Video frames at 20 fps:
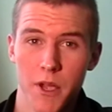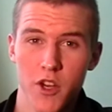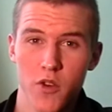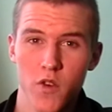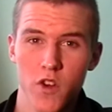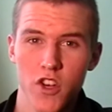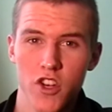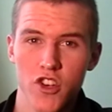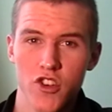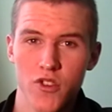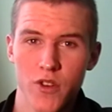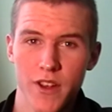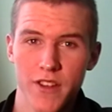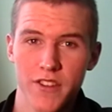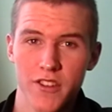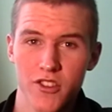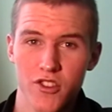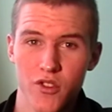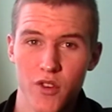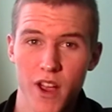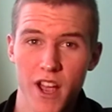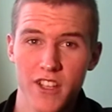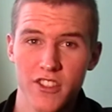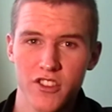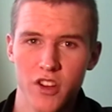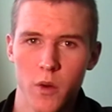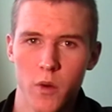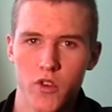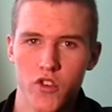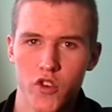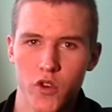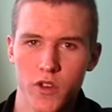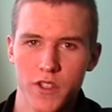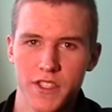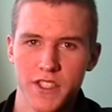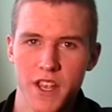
Mike Ricci trains at TriStar with George